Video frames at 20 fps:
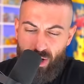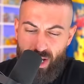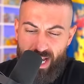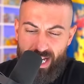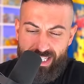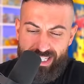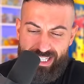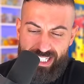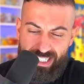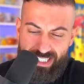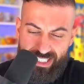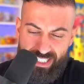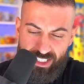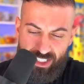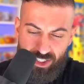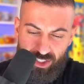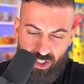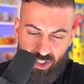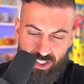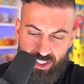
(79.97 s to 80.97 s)
okay, I think
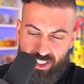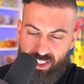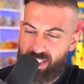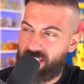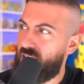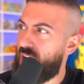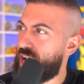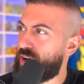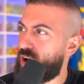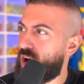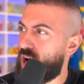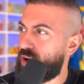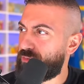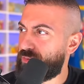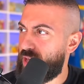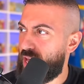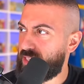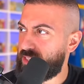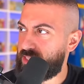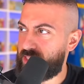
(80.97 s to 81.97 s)
this is gonna slide off,
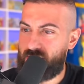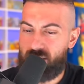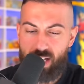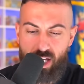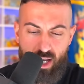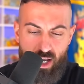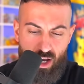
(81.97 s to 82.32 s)
yes.